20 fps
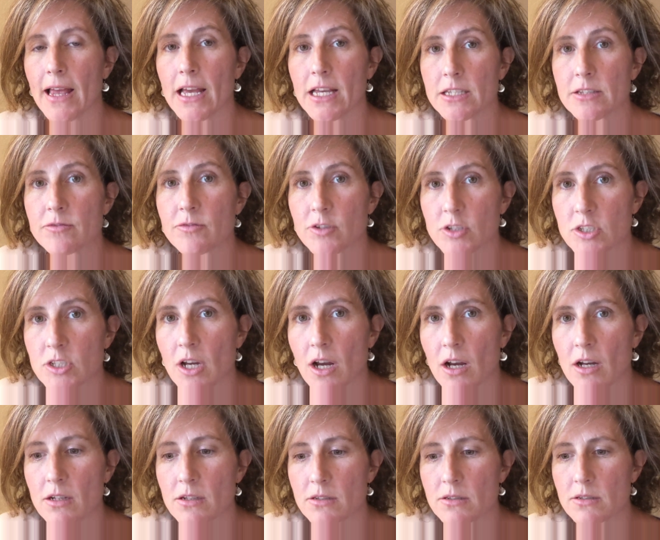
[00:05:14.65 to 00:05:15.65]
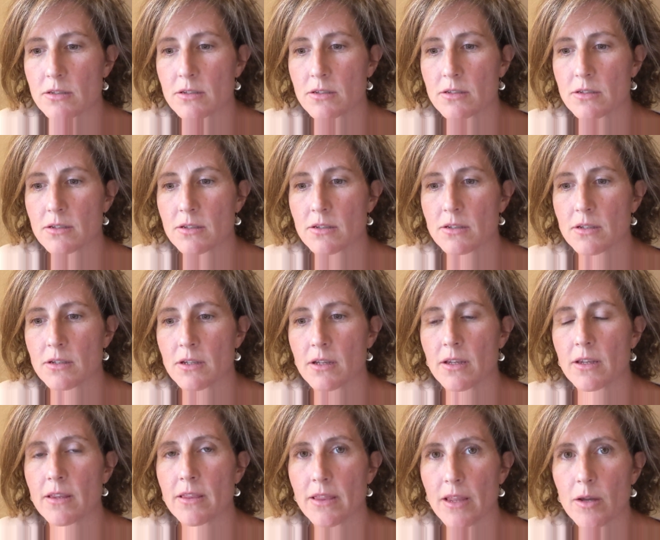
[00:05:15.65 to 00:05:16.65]
As for tongues,
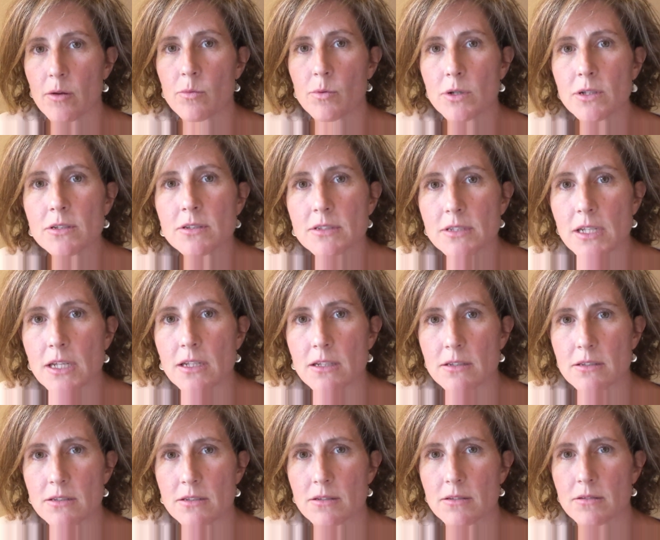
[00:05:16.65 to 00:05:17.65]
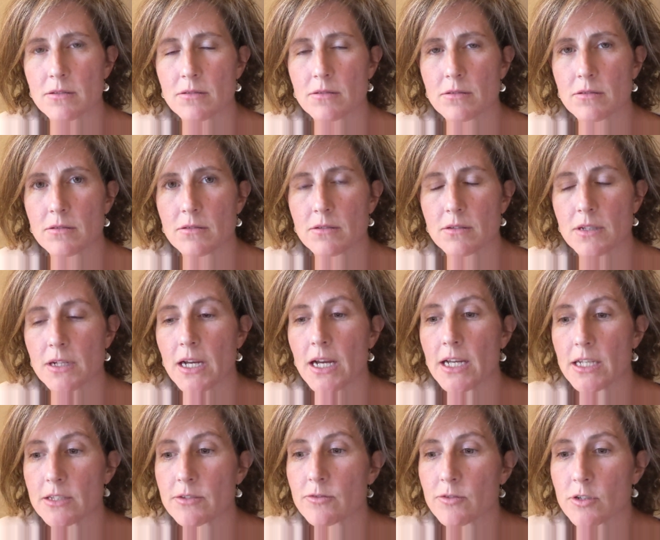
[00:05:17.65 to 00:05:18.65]
they will cease.
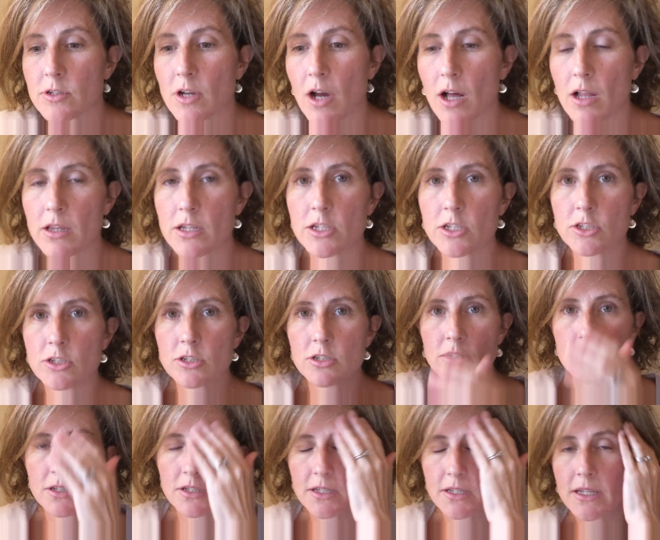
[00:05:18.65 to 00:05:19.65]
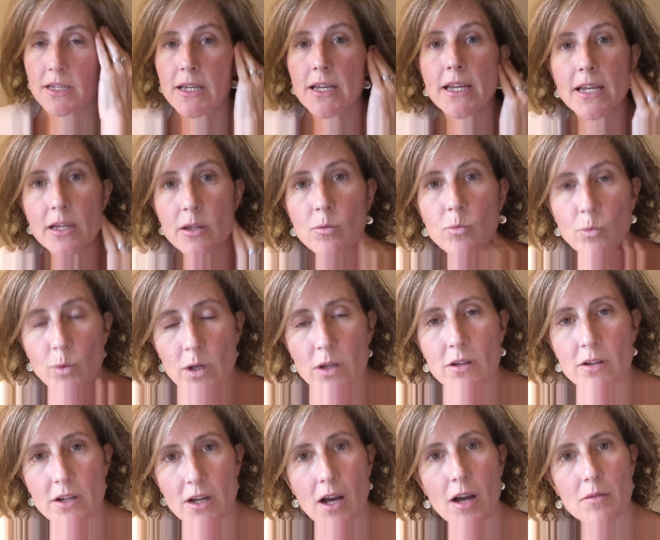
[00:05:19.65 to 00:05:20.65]
As for knowledge, it
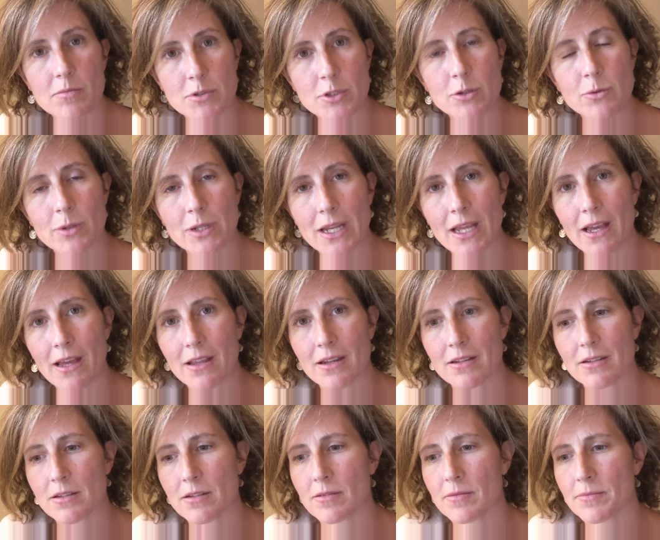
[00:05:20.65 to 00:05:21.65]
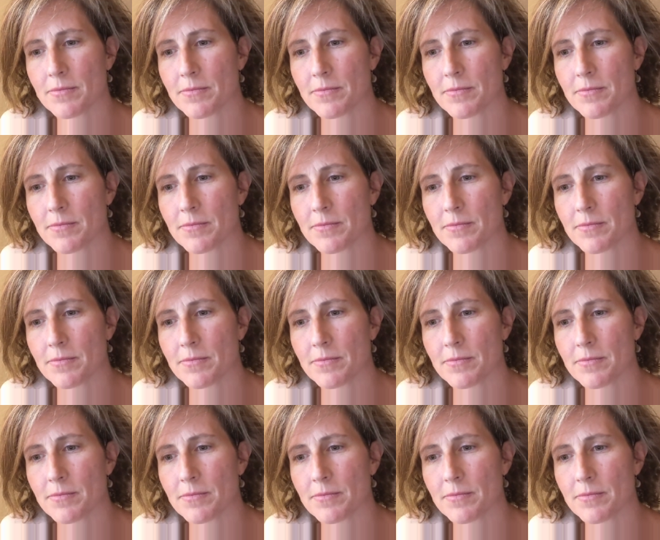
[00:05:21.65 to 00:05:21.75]
will come to an end.